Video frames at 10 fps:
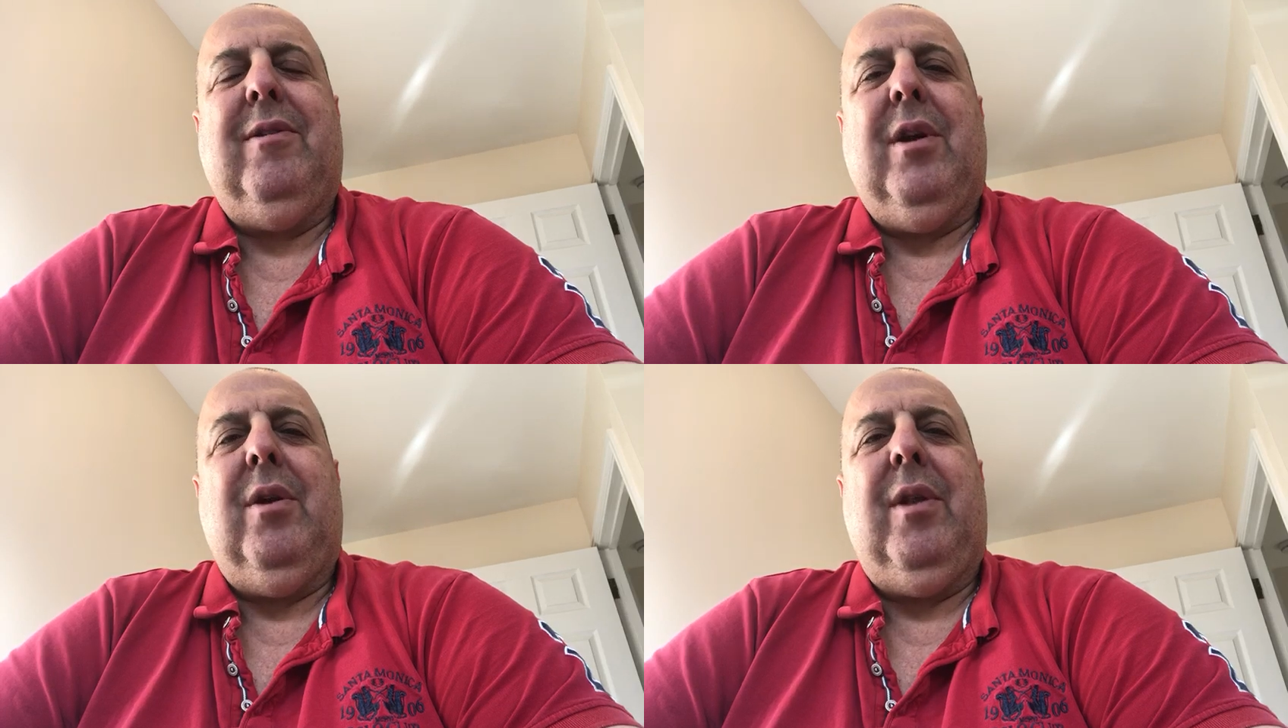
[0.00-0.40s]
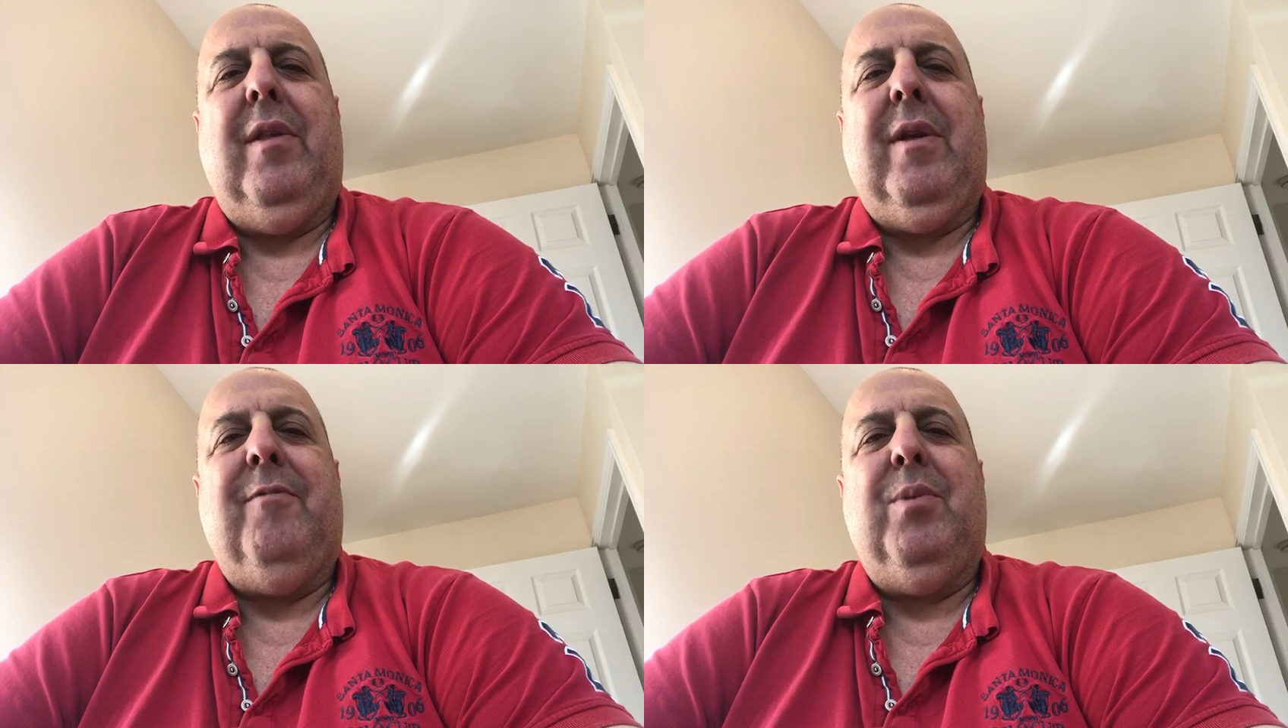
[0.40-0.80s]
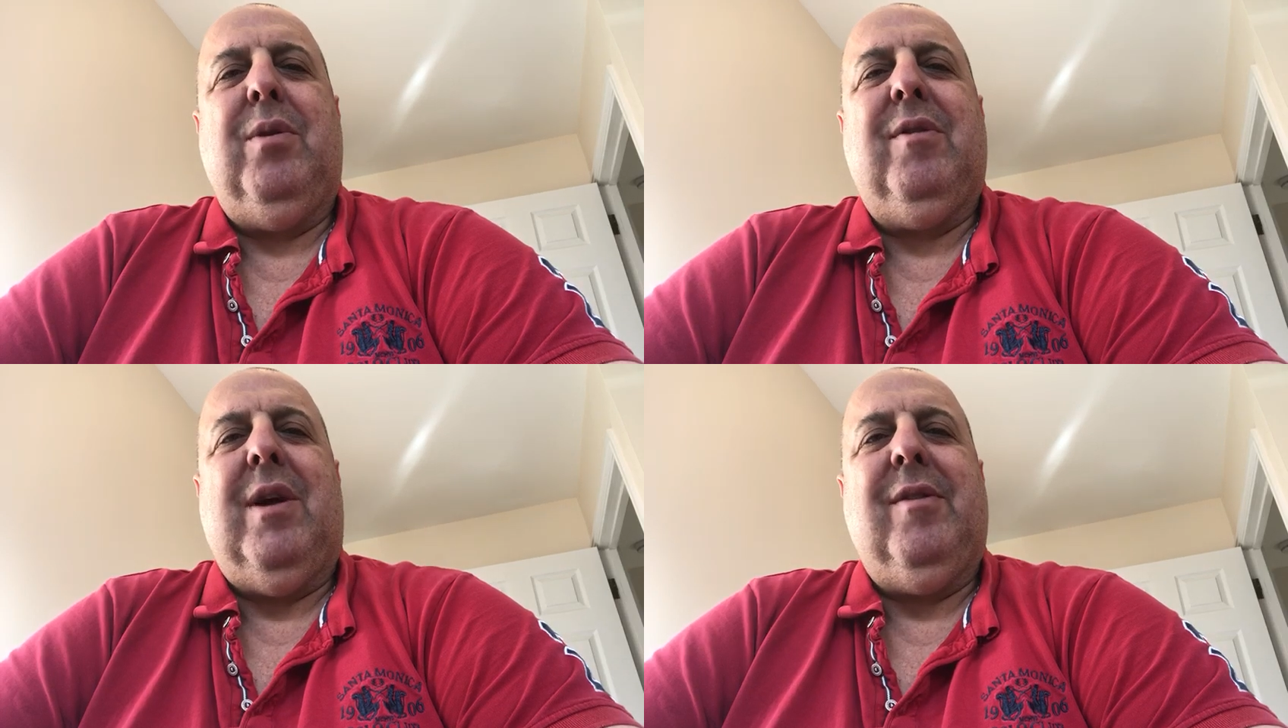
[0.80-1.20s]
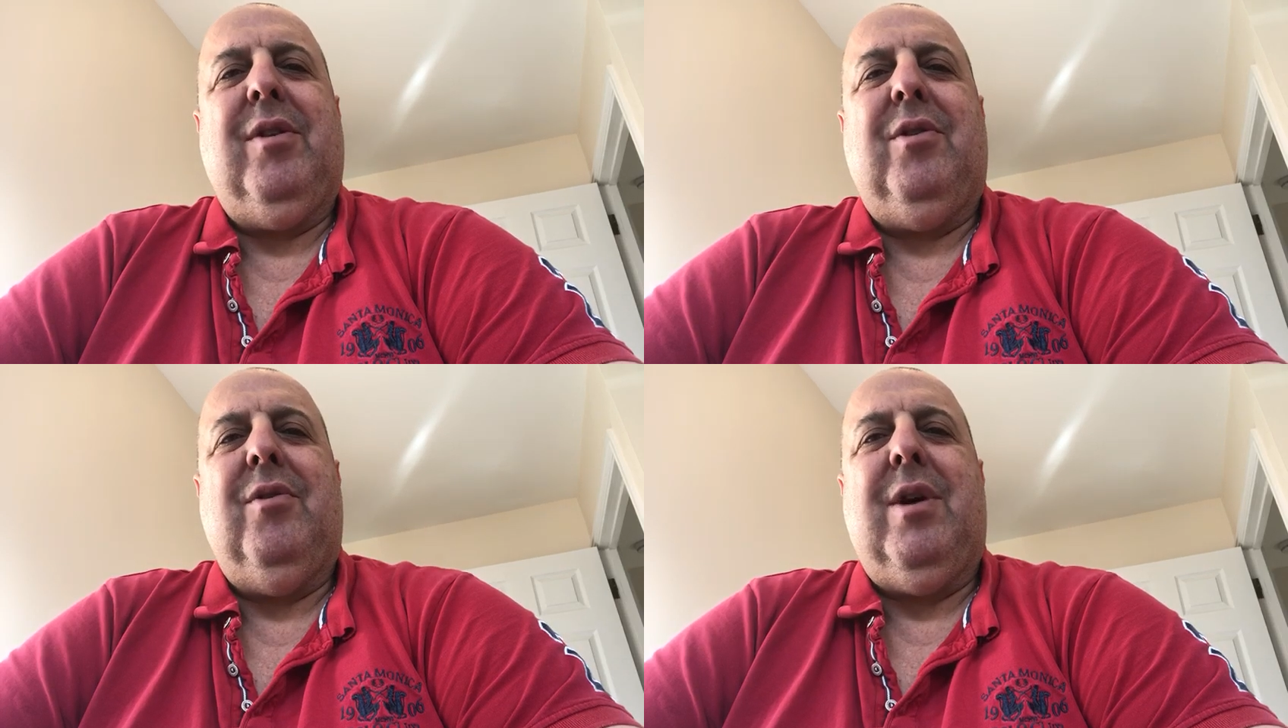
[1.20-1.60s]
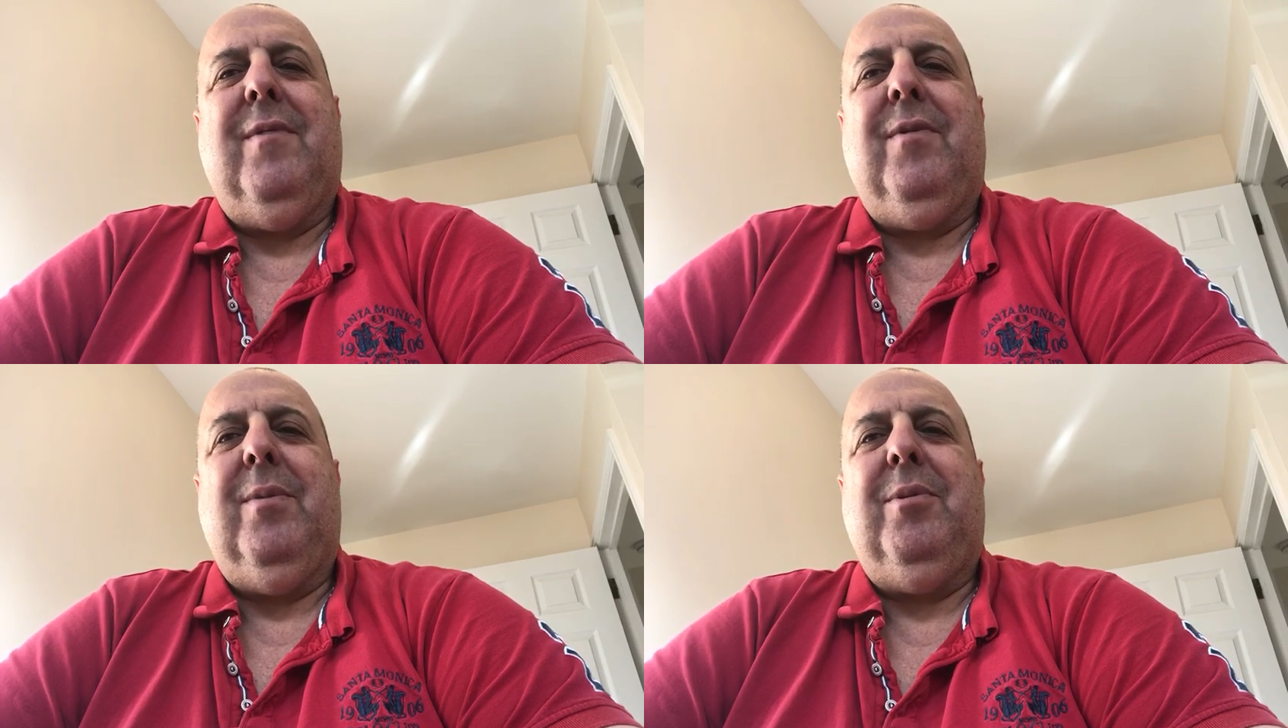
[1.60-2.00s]
So they, have booked Slyster to
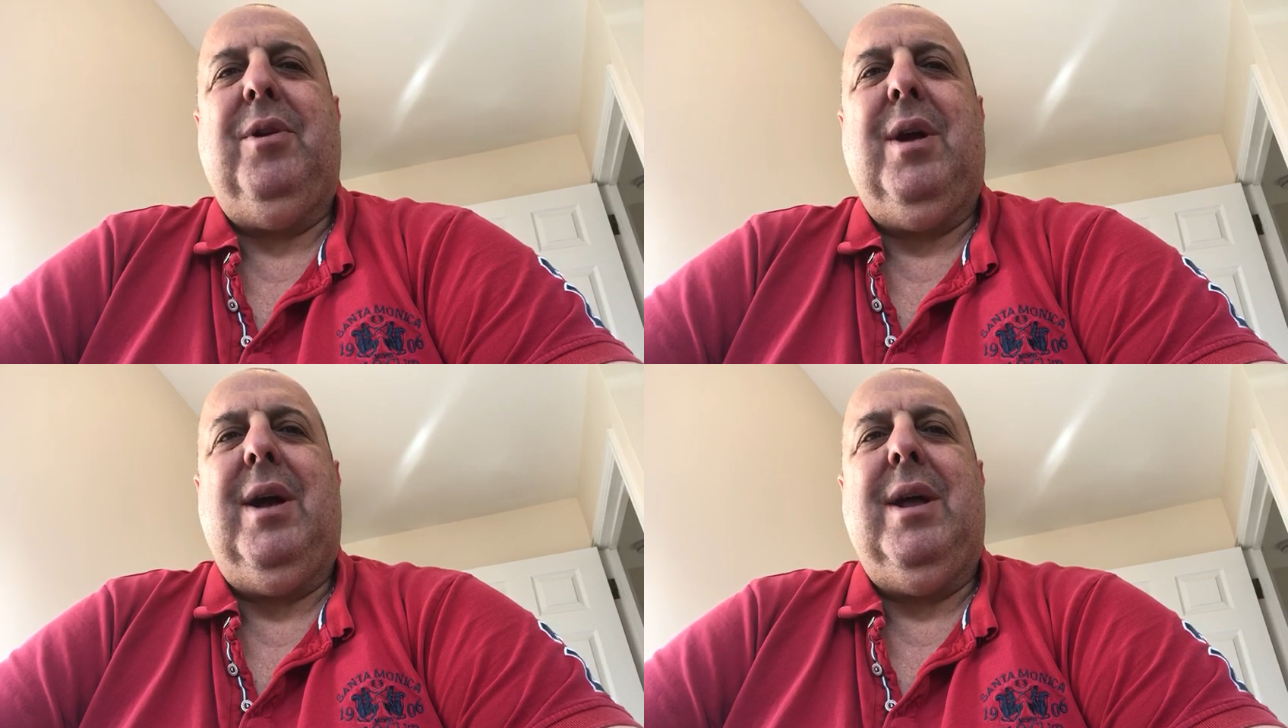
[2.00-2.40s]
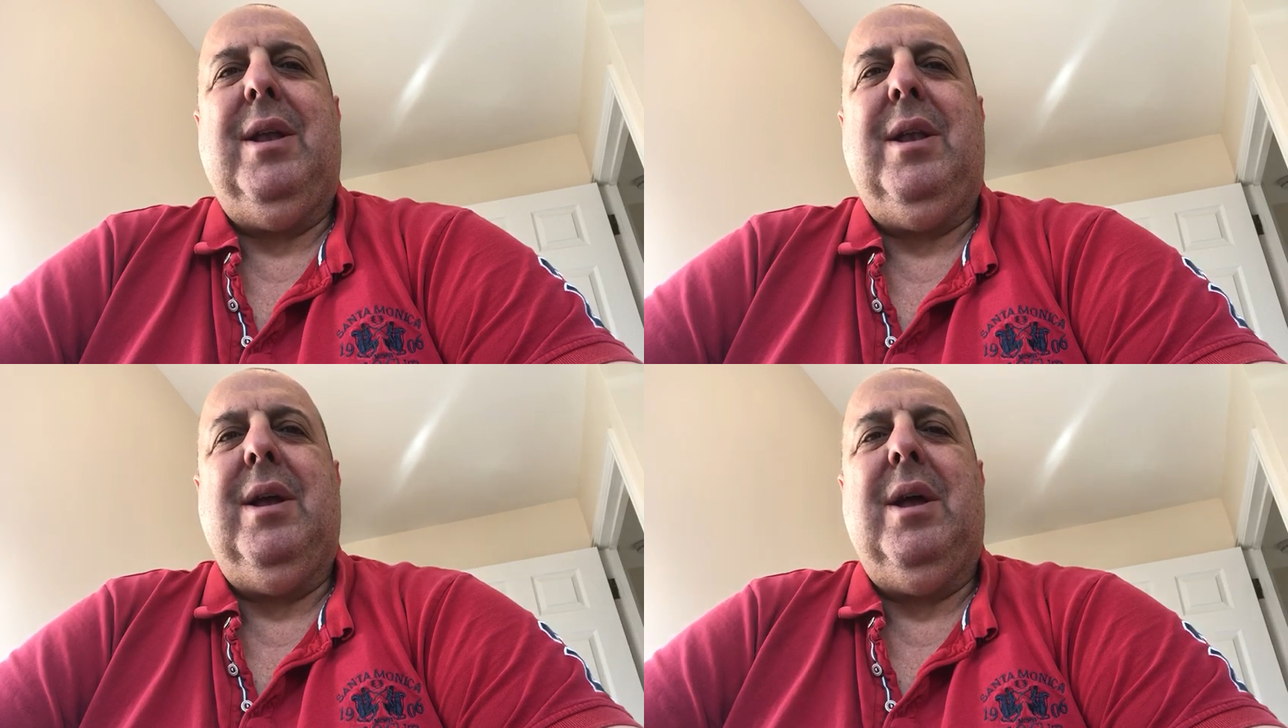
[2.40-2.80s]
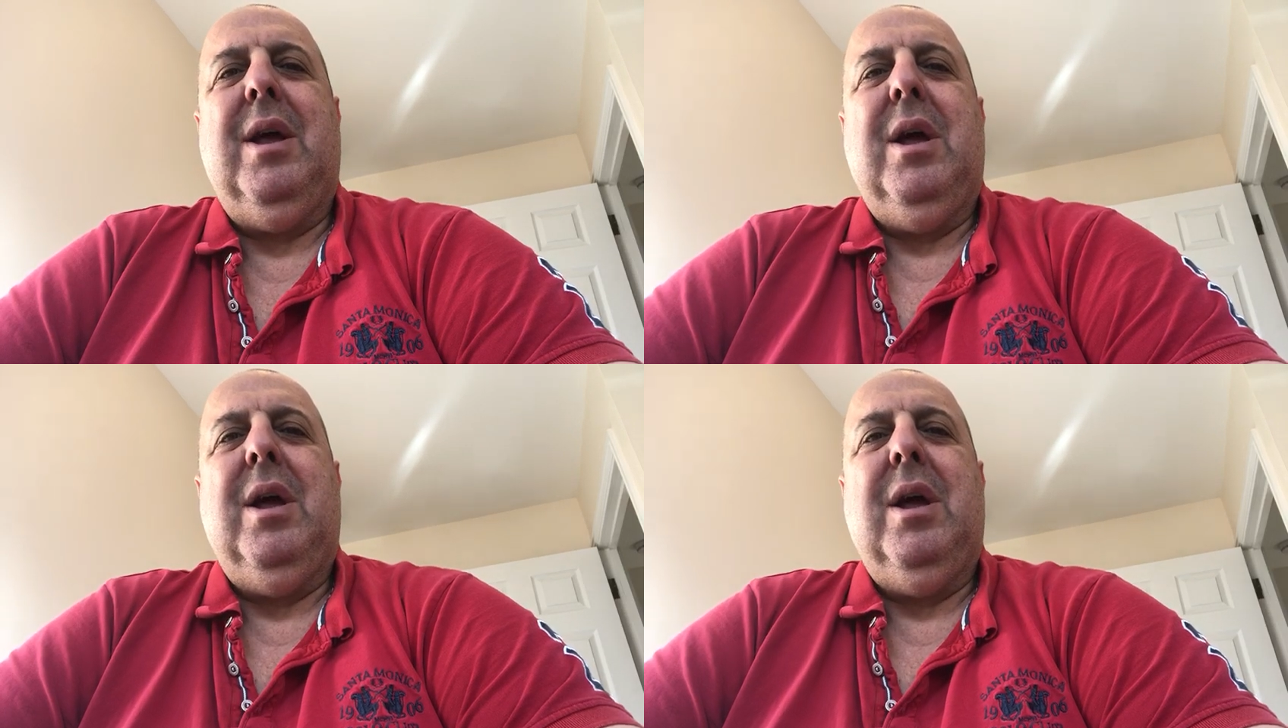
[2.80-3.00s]
ride for them today, and uh,